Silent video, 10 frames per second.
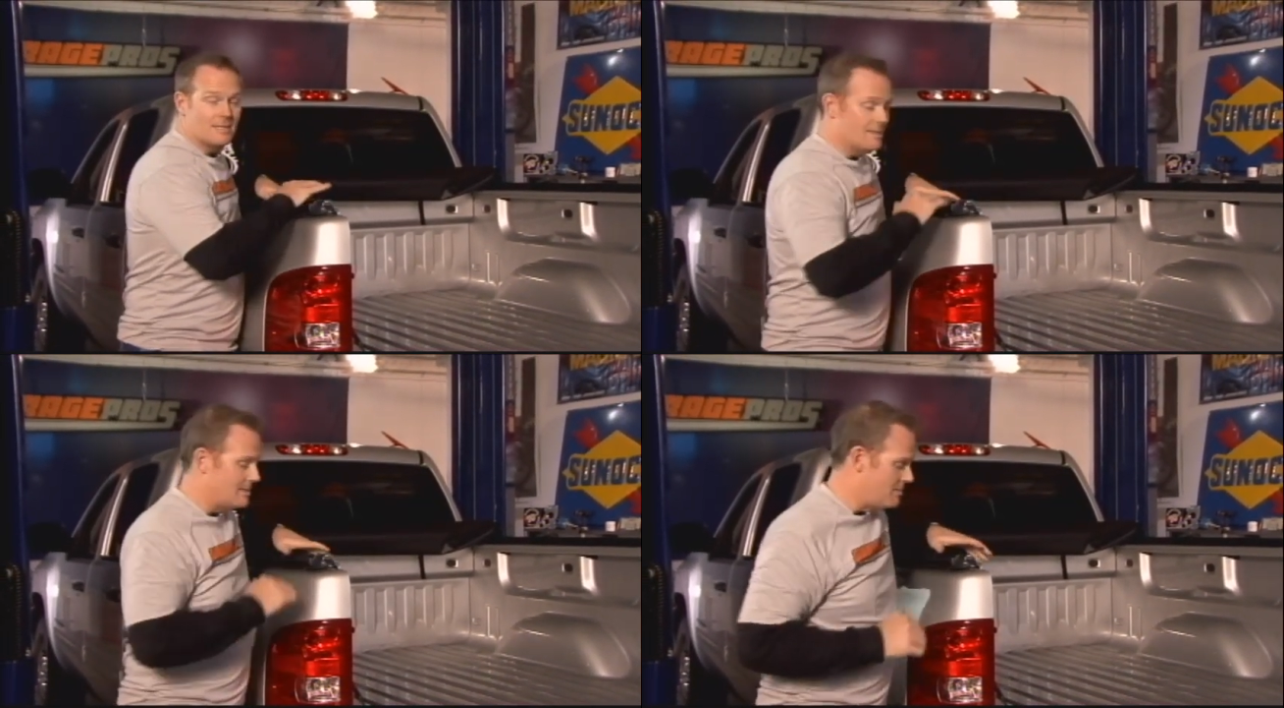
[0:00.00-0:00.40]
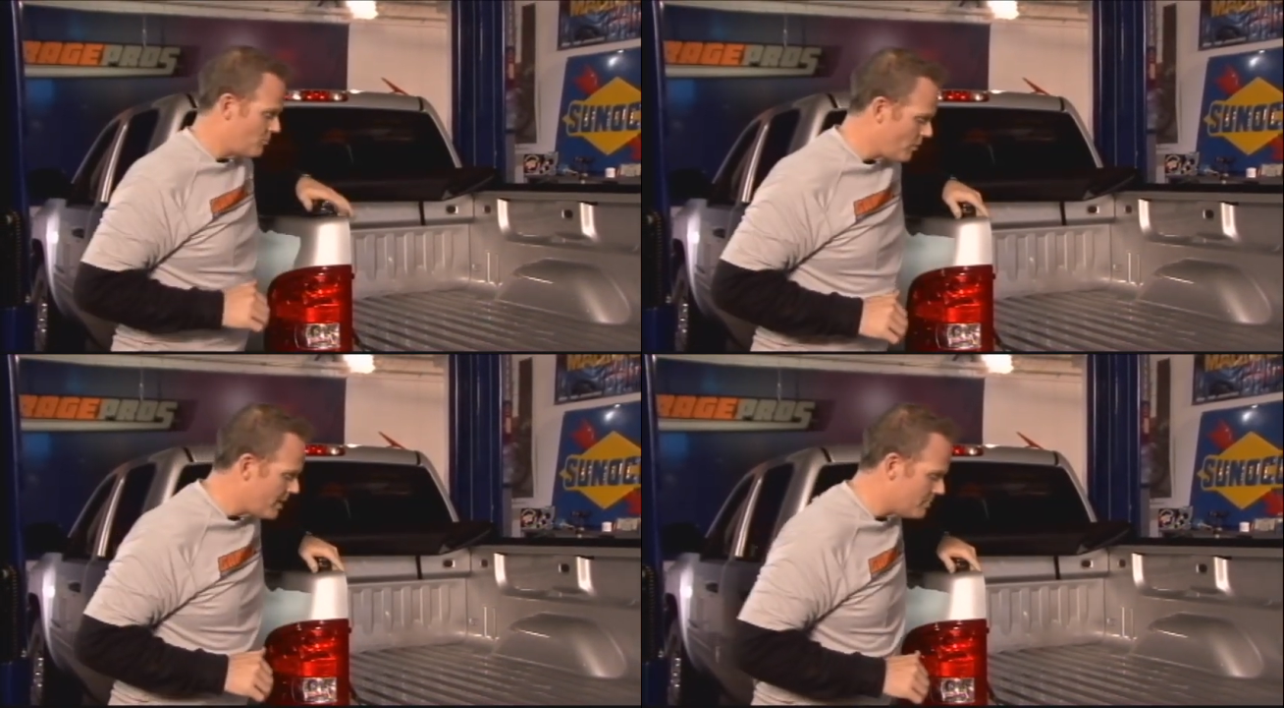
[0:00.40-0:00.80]
the
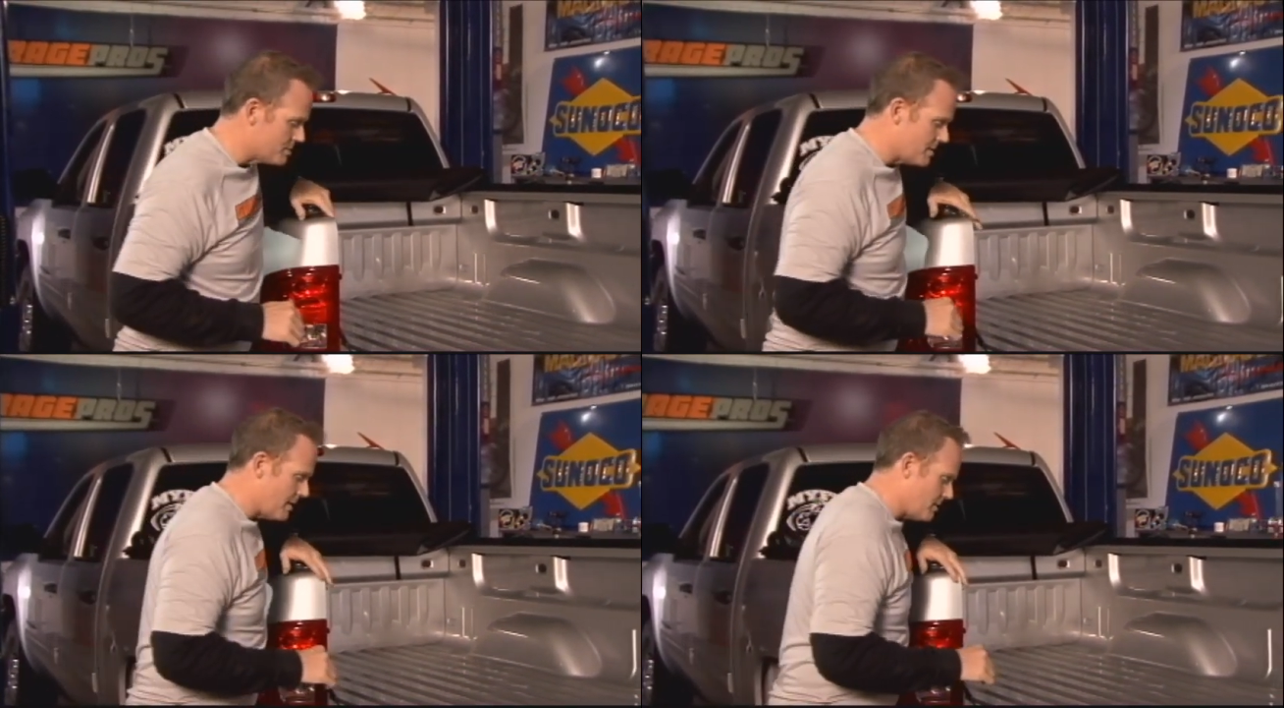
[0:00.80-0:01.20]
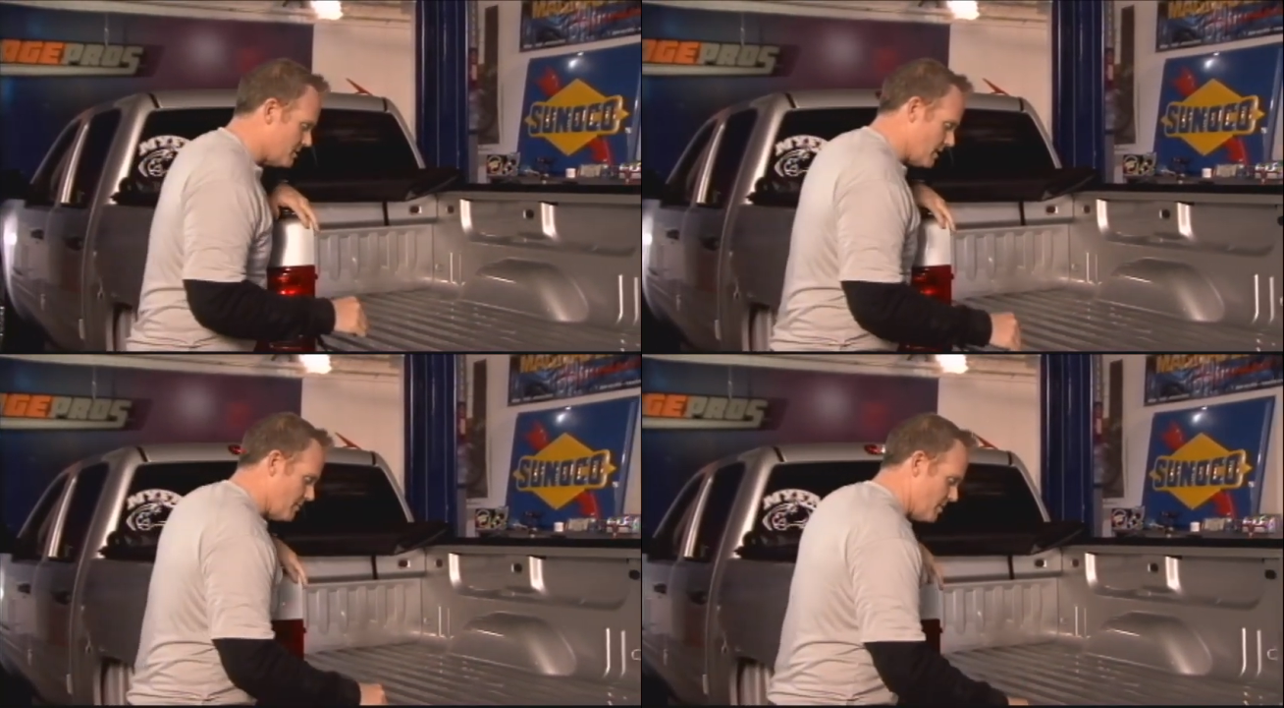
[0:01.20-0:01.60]
rails down on
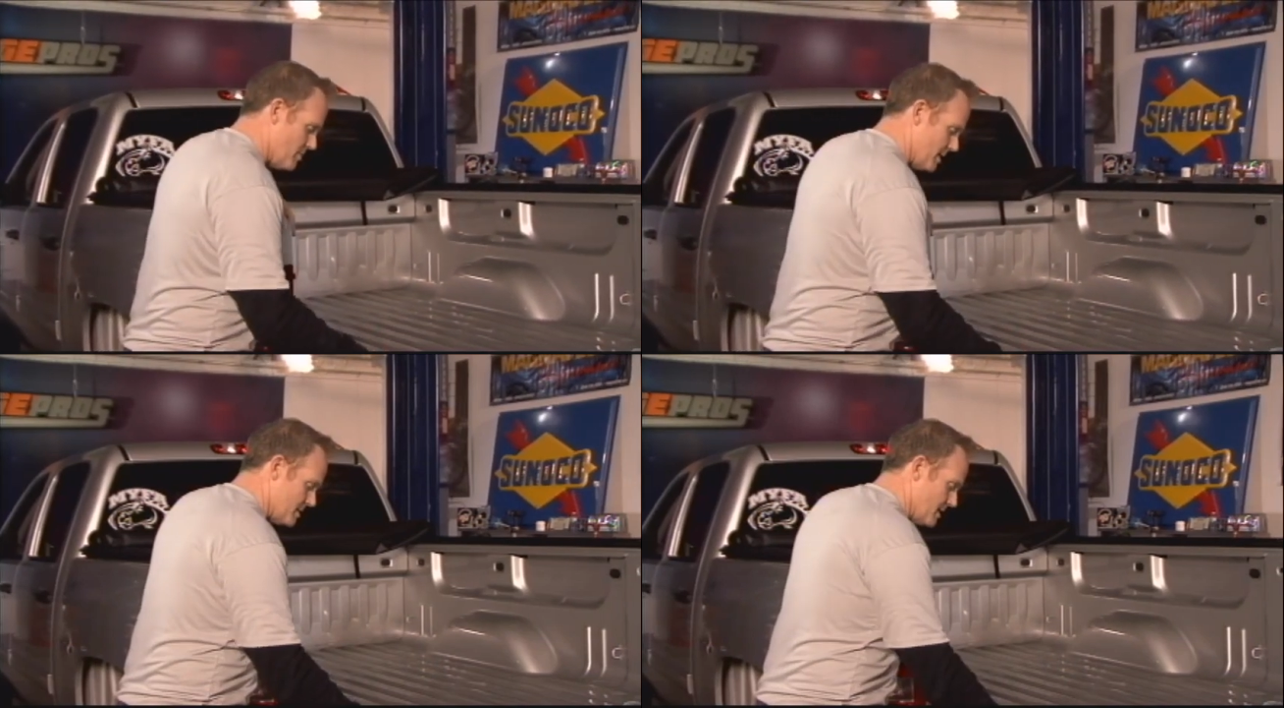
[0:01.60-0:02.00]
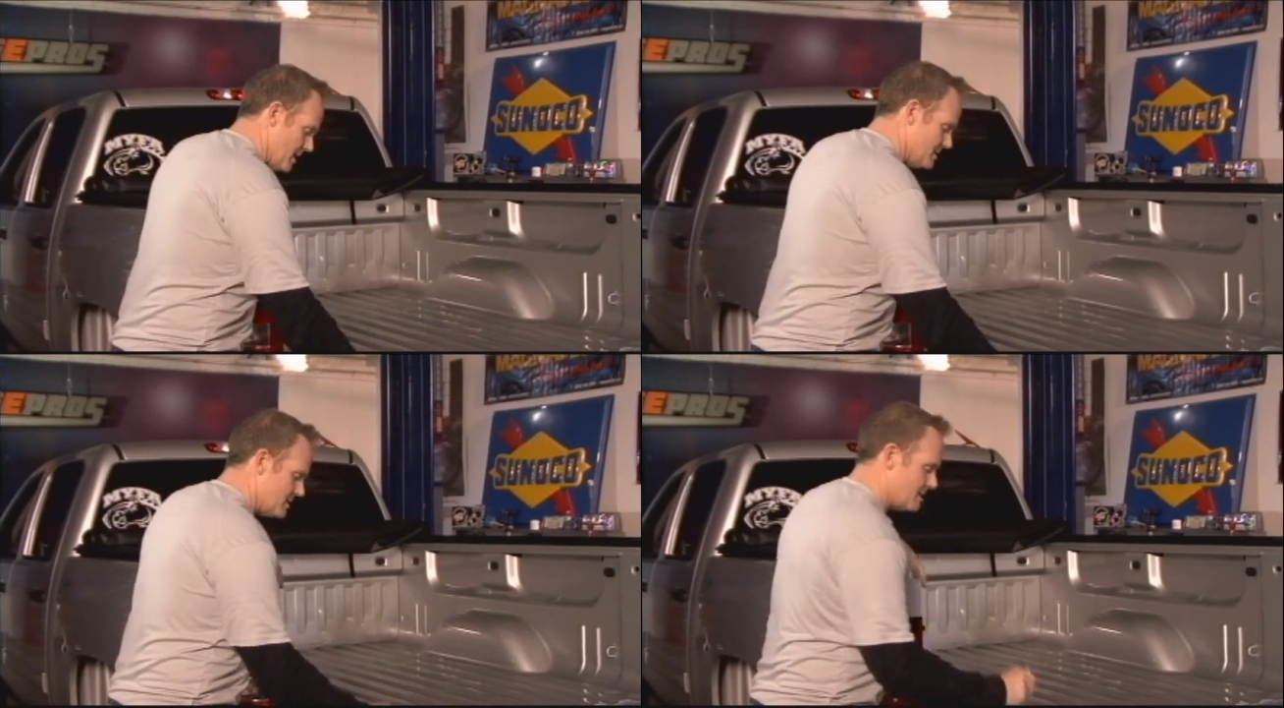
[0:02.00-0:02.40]
top of the bed
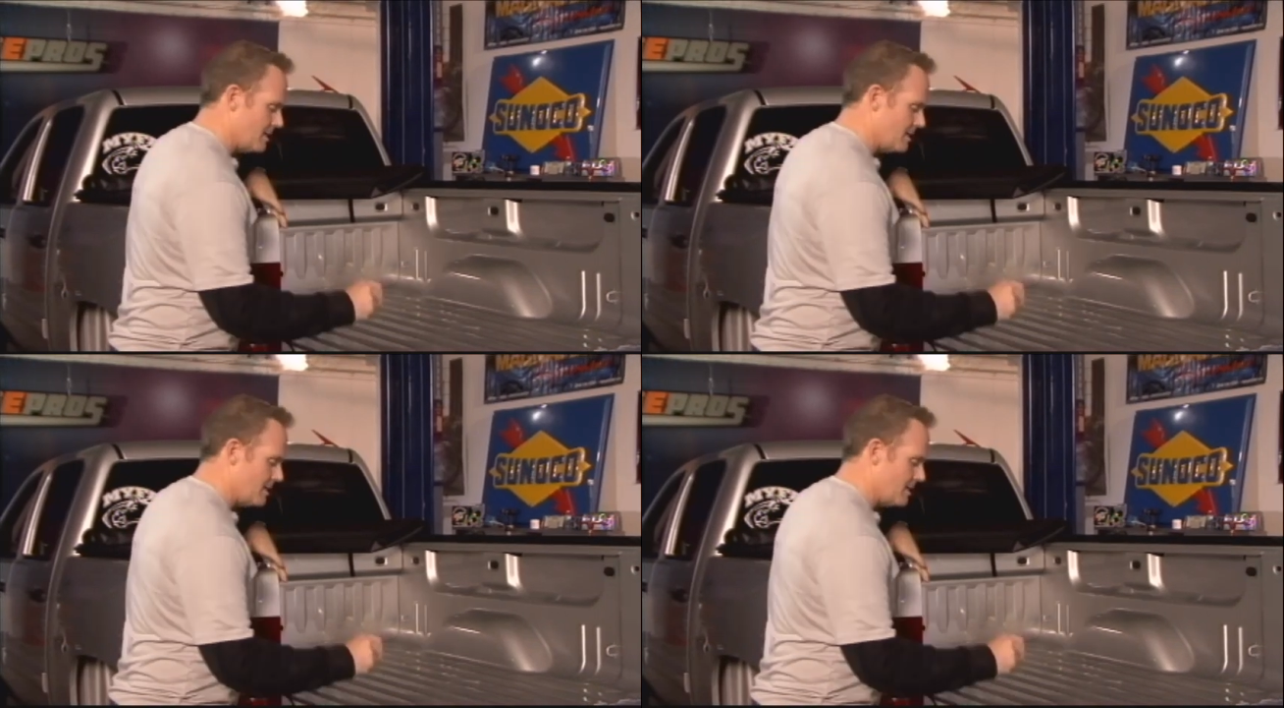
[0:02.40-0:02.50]
sides.